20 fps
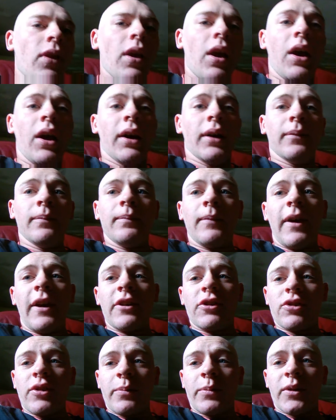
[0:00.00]
Yeah, my
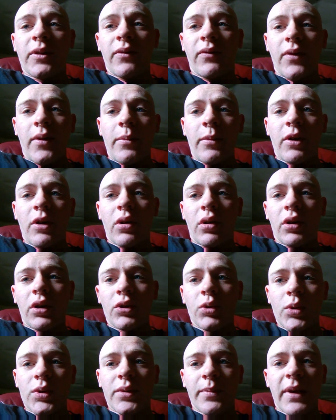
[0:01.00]
trip to Flaming
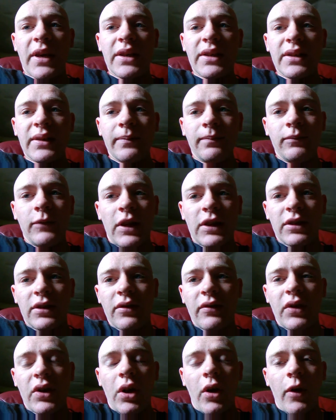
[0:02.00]
Gorge was amazing. That's
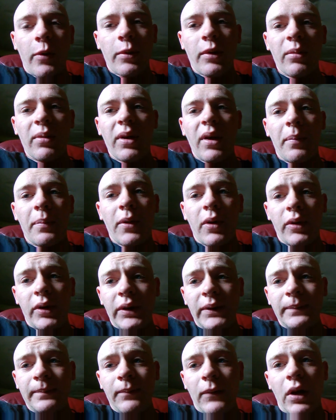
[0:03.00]
the video I'm going to be
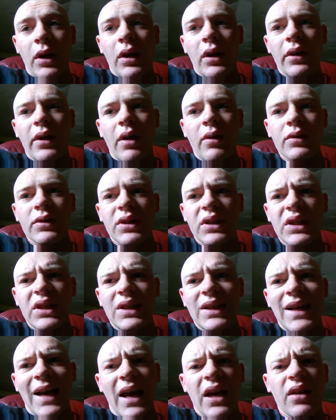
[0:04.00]
uploading. That was
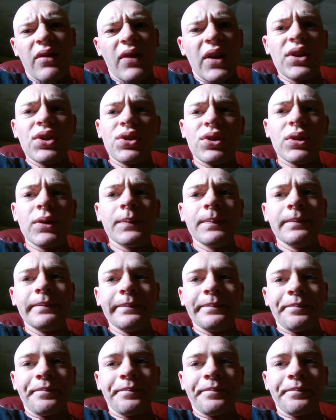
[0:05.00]
the high adventure.